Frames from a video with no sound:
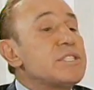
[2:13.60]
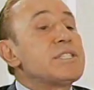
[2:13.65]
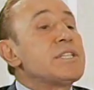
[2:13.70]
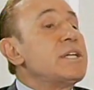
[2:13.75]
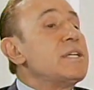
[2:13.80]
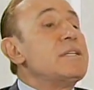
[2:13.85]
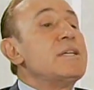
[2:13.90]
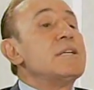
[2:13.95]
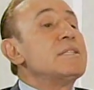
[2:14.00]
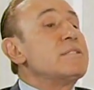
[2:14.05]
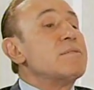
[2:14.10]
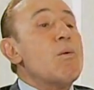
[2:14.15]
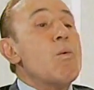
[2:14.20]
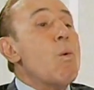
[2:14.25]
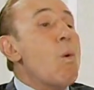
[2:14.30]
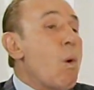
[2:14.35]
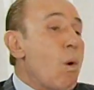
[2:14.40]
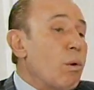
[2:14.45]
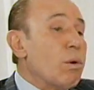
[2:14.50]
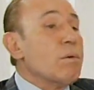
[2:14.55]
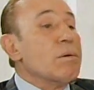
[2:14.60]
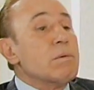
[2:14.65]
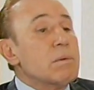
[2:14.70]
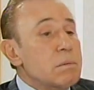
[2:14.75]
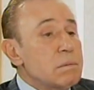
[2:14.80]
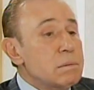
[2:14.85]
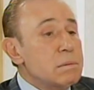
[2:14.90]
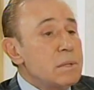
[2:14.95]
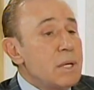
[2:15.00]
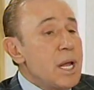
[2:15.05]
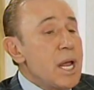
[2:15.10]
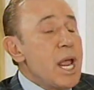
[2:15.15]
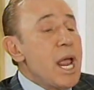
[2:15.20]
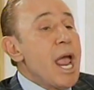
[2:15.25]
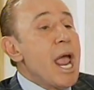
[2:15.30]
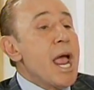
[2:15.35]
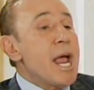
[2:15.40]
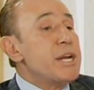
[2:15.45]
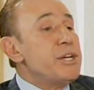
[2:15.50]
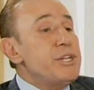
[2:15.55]
skin is a wall
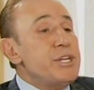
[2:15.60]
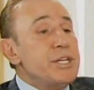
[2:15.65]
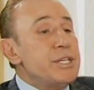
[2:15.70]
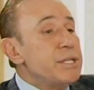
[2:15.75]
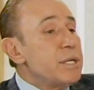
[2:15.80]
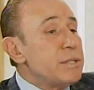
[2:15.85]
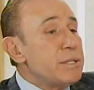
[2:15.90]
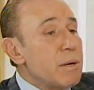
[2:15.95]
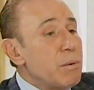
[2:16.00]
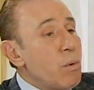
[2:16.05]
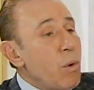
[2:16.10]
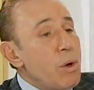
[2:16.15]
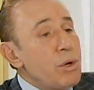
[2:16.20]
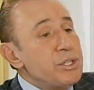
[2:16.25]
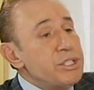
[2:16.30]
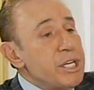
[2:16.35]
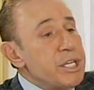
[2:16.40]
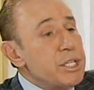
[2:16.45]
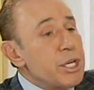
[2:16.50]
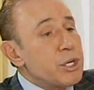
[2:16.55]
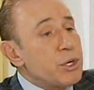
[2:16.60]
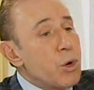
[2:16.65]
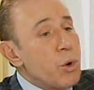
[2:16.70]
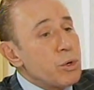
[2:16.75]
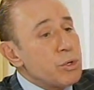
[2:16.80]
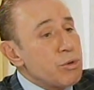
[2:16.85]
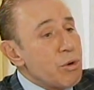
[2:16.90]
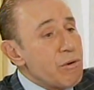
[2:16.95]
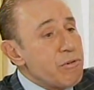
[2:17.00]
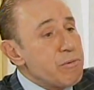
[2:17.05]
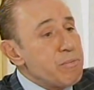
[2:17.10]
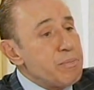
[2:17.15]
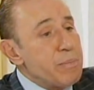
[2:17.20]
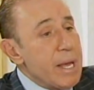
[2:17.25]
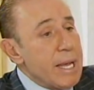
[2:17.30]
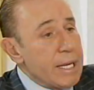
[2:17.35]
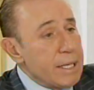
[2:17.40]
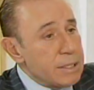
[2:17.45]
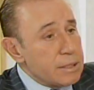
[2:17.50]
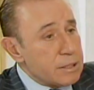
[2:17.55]
and you, the wall need a coat of
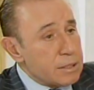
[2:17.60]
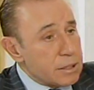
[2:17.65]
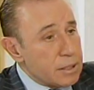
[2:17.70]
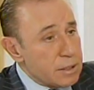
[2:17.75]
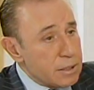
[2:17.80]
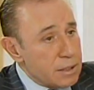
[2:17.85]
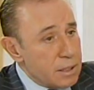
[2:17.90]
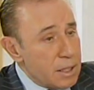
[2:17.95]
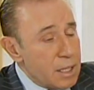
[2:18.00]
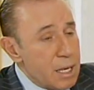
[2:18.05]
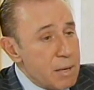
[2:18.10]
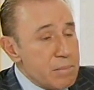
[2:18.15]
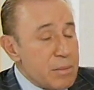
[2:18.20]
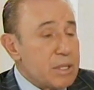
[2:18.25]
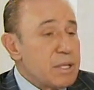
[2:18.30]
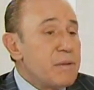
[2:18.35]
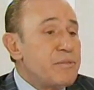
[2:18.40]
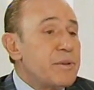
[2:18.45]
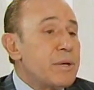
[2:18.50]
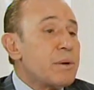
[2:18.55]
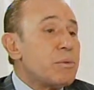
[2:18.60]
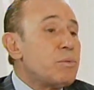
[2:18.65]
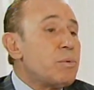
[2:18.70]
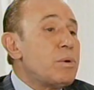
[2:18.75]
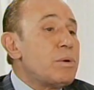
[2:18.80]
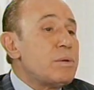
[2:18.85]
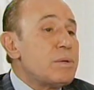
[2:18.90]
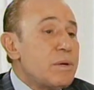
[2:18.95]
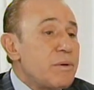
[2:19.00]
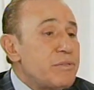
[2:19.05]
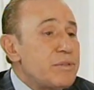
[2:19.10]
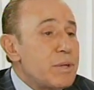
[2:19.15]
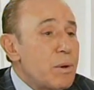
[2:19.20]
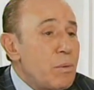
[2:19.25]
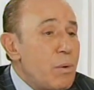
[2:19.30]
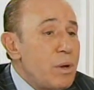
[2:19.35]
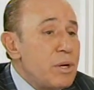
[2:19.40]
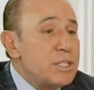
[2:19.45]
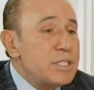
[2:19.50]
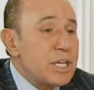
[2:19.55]
paint. But if the, wall, if the
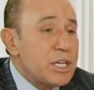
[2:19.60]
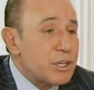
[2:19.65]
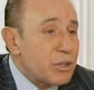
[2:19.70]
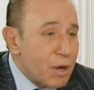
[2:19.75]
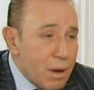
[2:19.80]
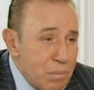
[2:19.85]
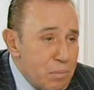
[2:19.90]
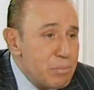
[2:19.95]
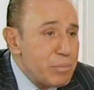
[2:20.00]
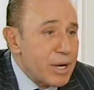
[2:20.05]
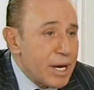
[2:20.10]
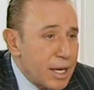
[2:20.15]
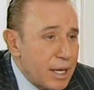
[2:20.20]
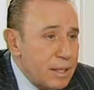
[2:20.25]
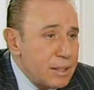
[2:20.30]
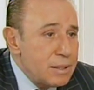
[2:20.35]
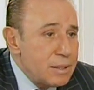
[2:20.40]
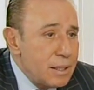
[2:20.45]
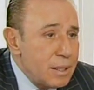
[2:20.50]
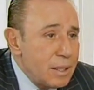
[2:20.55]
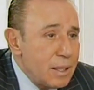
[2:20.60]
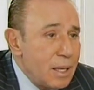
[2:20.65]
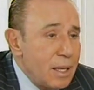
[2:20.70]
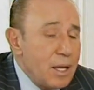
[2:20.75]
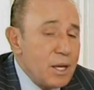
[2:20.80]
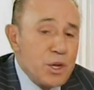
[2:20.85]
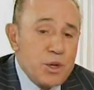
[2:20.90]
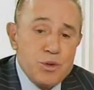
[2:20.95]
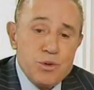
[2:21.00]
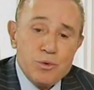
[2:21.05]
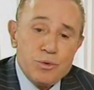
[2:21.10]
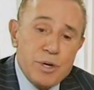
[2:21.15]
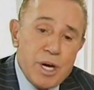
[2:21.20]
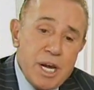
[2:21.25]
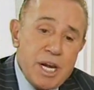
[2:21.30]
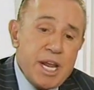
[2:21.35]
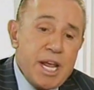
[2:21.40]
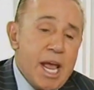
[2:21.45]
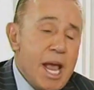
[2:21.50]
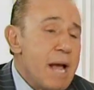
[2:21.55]
wall is crumbling, you
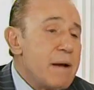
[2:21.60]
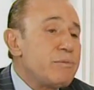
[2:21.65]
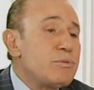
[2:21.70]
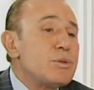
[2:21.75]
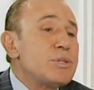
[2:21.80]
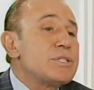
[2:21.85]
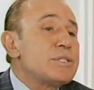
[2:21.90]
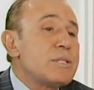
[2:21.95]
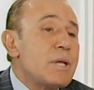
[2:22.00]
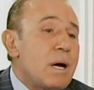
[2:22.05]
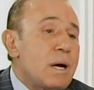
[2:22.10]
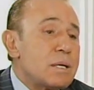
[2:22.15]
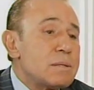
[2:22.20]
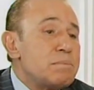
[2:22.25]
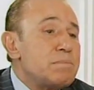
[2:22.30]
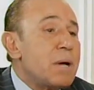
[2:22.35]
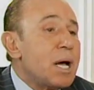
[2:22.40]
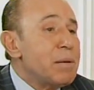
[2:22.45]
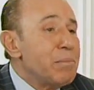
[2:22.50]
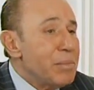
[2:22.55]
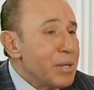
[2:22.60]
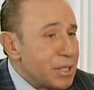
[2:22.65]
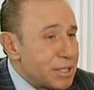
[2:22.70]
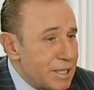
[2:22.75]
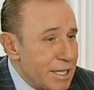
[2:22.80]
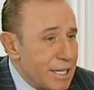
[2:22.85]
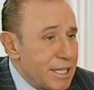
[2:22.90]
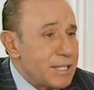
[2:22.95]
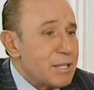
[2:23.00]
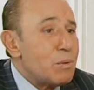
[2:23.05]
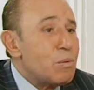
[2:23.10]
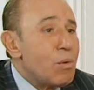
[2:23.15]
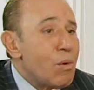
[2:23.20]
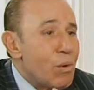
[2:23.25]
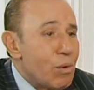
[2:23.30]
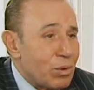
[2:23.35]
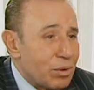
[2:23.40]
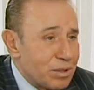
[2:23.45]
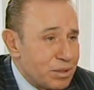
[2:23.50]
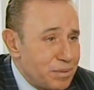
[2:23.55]
really have to start by building the
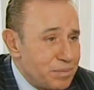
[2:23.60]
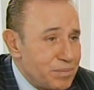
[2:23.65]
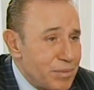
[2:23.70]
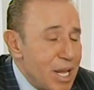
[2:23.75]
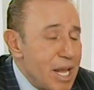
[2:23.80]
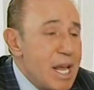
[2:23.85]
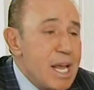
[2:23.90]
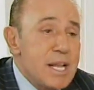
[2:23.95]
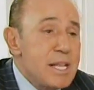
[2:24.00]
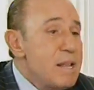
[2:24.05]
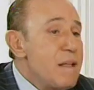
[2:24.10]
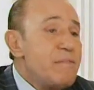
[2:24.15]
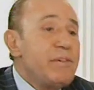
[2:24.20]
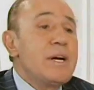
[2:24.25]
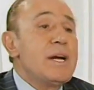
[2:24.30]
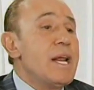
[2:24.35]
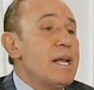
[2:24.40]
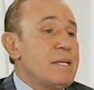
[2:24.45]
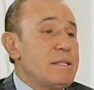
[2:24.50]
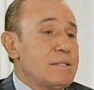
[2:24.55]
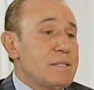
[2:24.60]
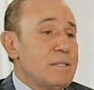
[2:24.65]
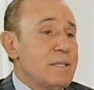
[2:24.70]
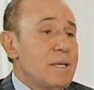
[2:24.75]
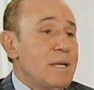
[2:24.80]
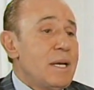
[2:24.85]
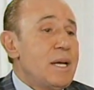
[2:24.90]
wall. It's never late.